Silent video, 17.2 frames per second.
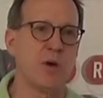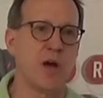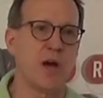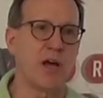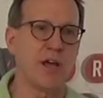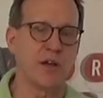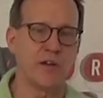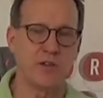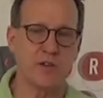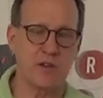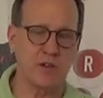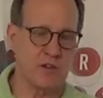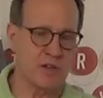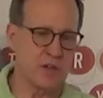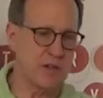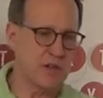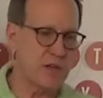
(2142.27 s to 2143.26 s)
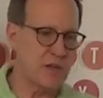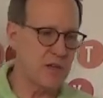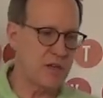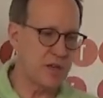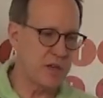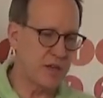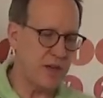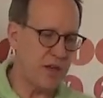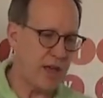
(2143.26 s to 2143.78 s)
mind.
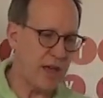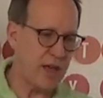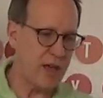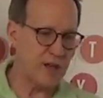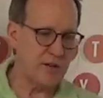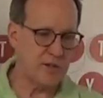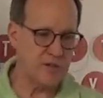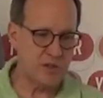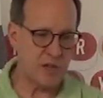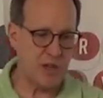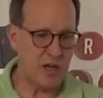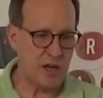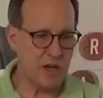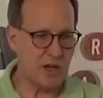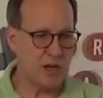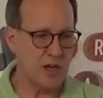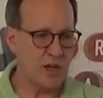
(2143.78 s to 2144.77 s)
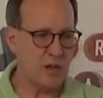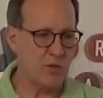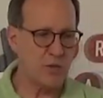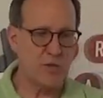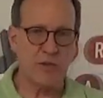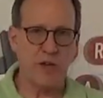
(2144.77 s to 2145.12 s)
And we've